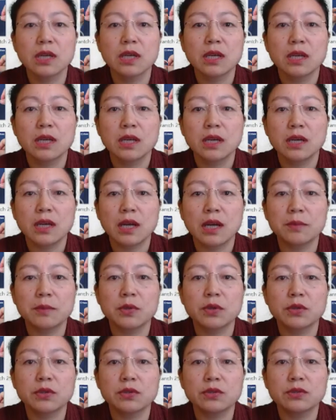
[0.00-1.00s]
I'm
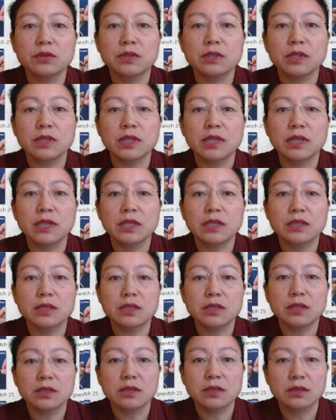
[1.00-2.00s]
going to delete
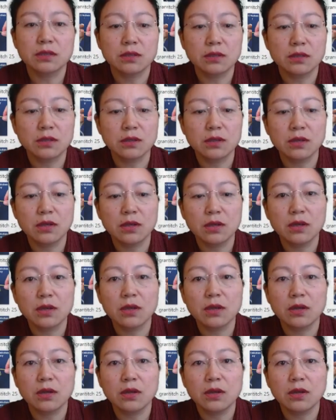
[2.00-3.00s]

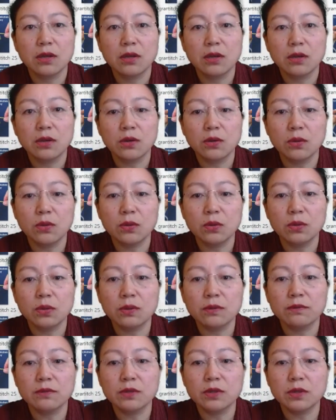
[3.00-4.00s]
all of
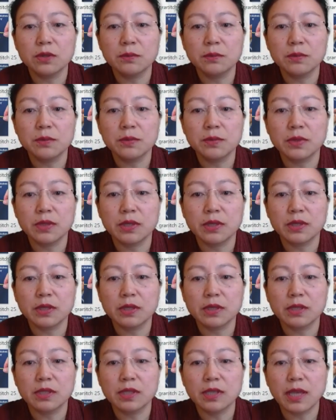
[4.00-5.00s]
them
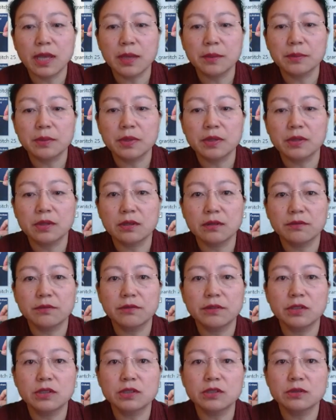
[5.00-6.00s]
except the
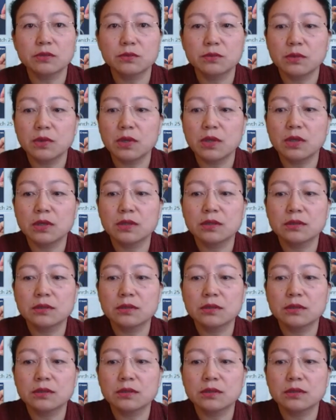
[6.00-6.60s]
first one.